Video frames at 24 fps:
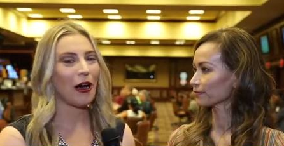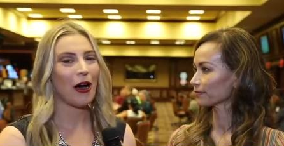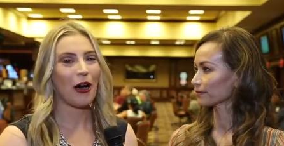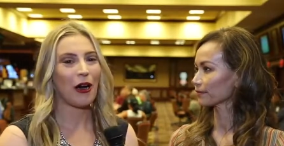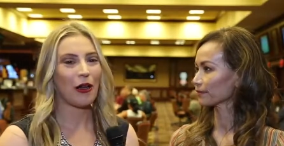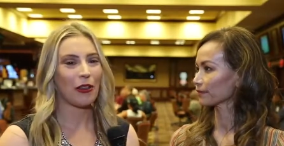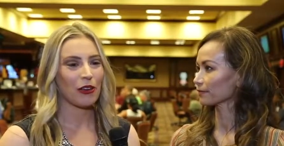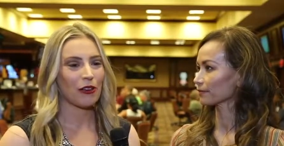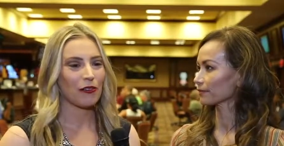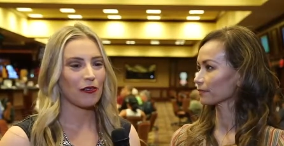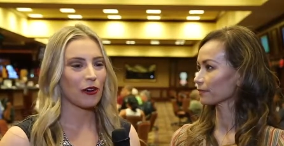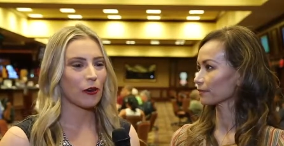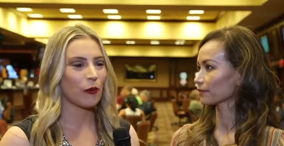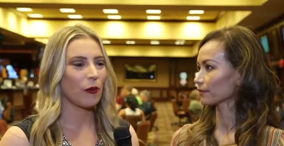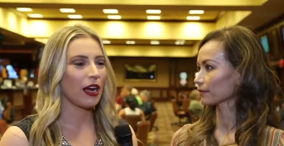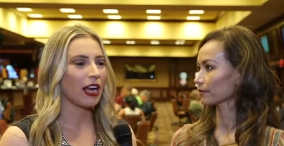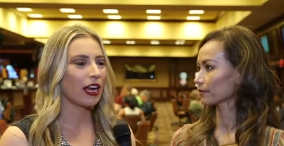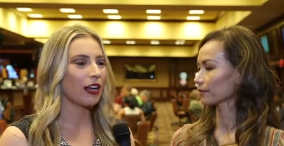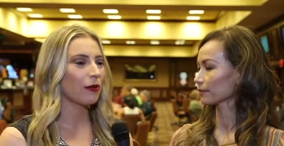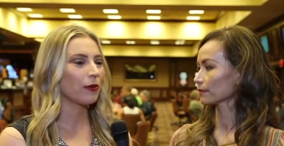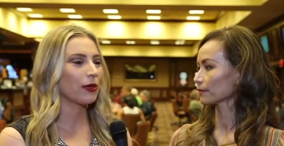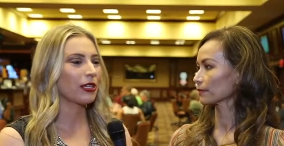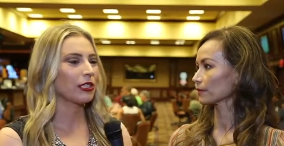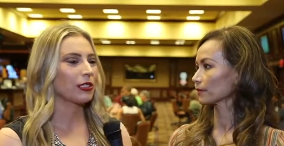Speaker 1: all over,
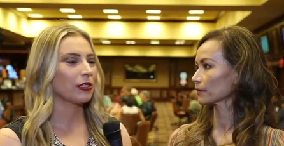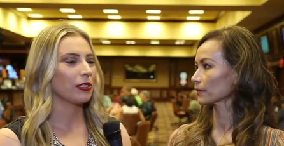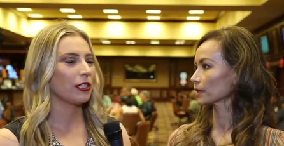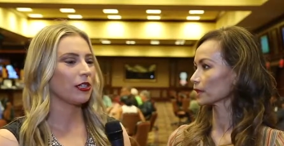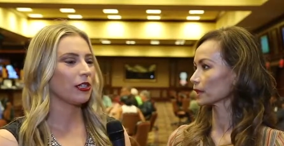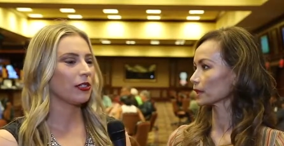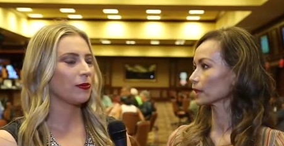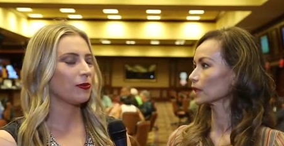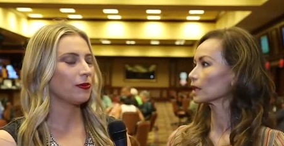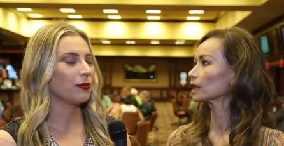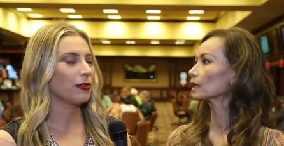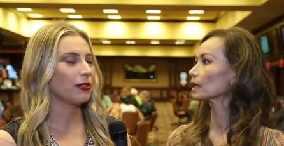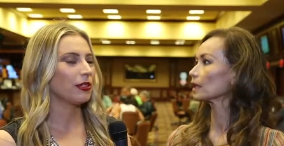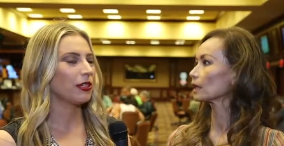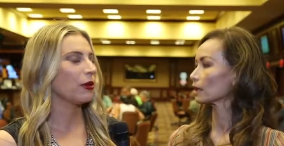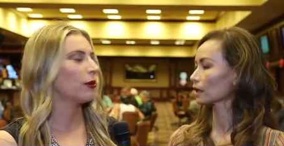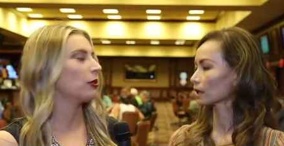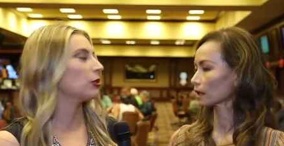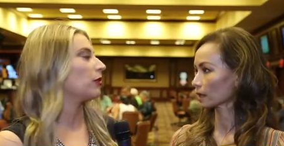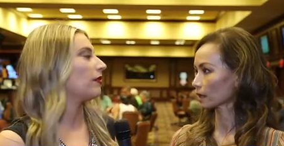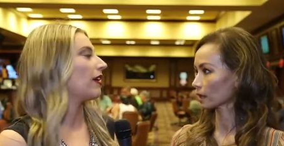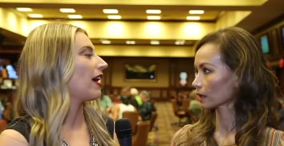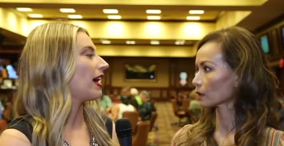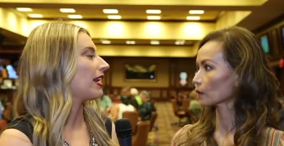why are we, you
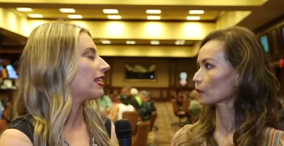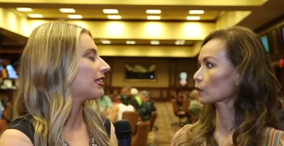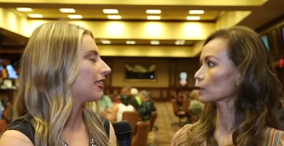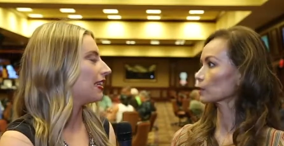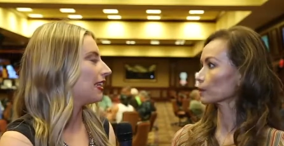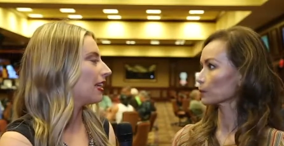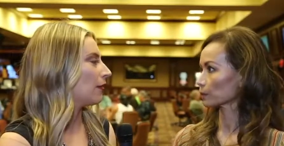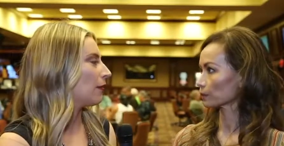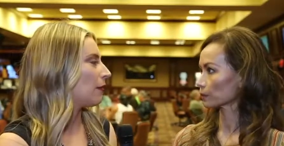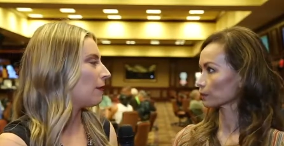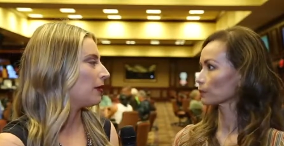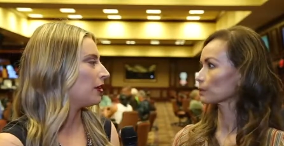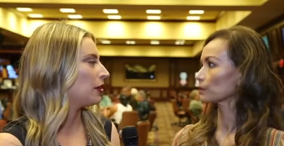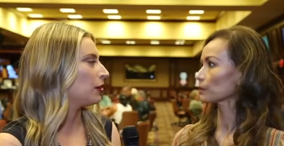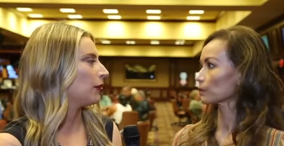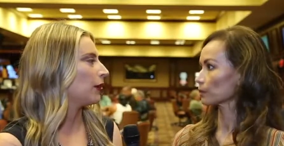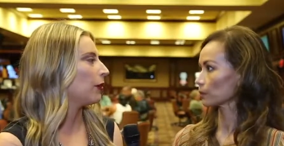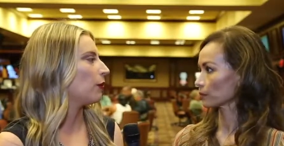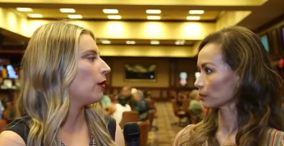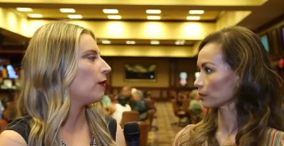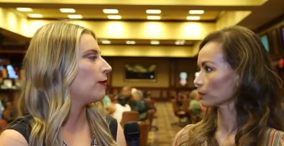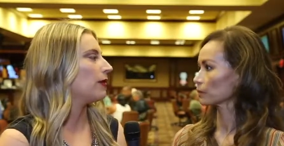know, sort of isolating women, doing